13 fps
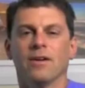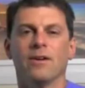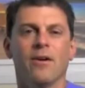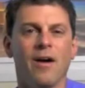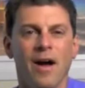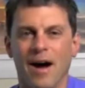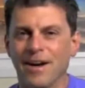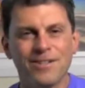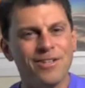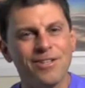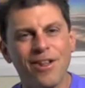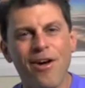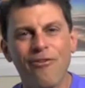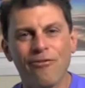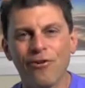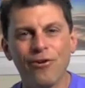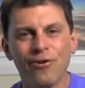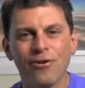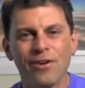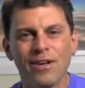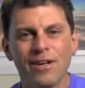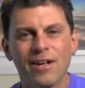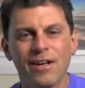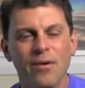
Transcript: you know, I just love food.